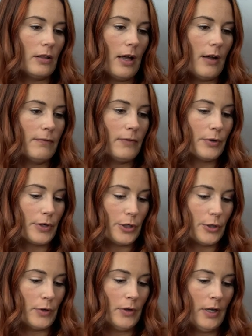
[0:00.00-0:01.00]
the Love
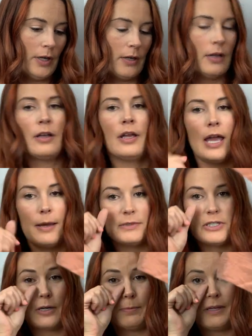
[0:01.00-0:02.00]
Crew,
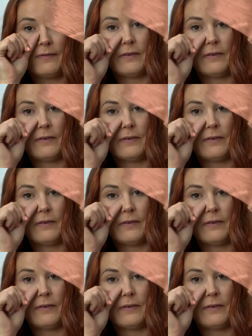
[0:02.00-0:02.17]
MSRP